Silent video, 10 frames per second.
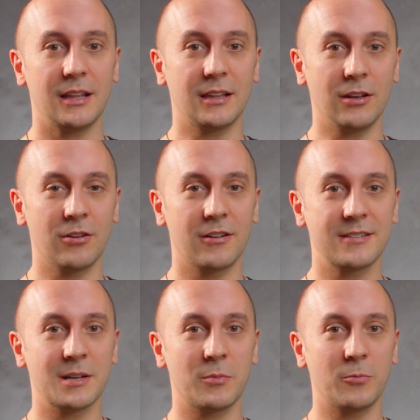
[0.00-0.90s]
the longer
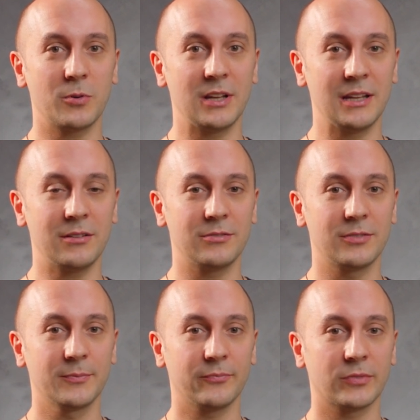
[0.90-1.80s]
someone would
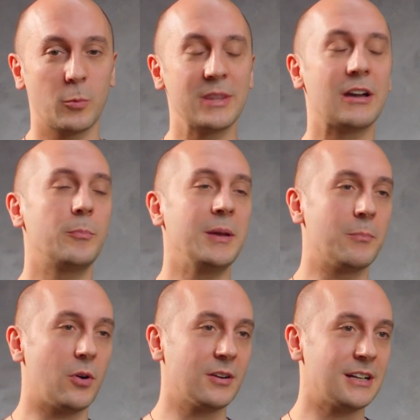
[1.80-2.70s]
live without
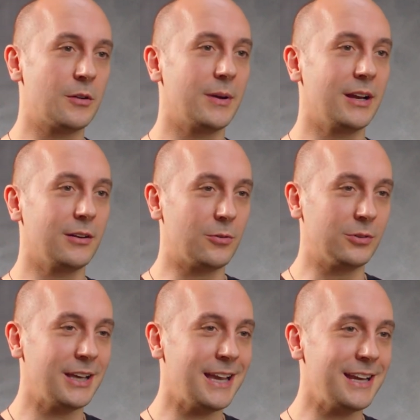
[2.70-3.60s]
being bogged down by
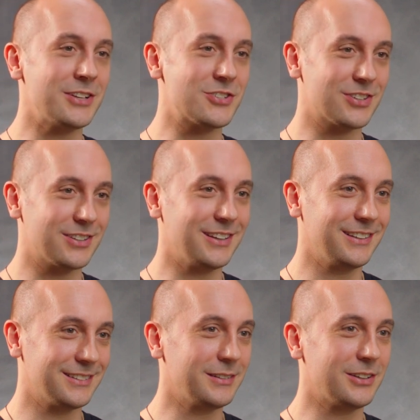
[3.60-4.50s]
old age,
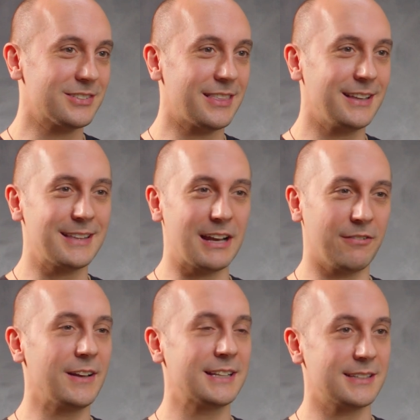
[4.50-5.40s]
because I think that
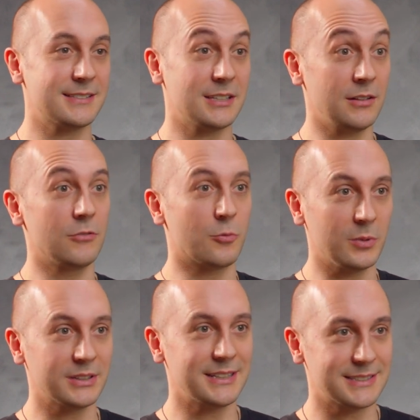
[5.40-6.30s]
affects us in
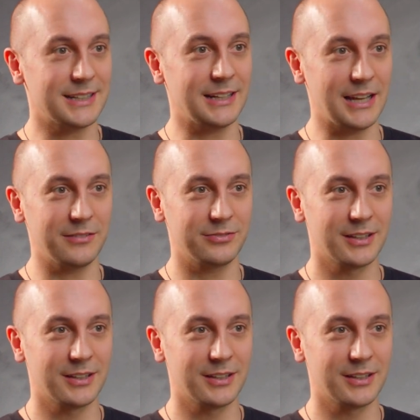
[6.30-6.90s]
normal day-to-day life.